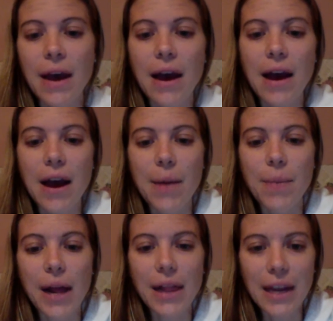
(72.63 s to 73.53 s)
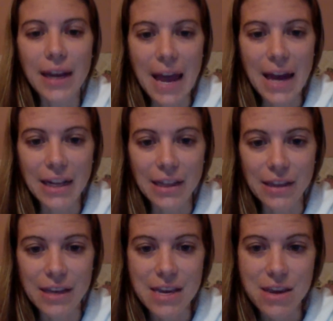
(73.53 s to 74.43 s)
but I like adding
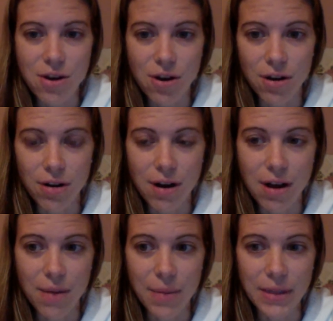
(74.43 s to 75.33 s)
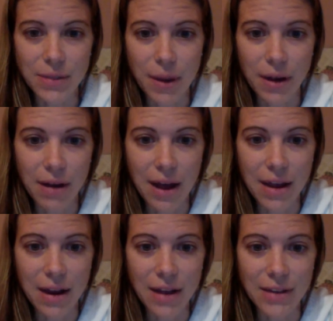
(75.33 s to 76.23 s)
the ER as Michael
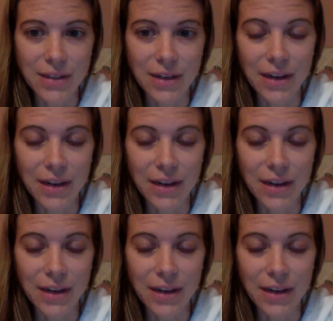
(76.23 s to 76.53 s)
Hyatt has done.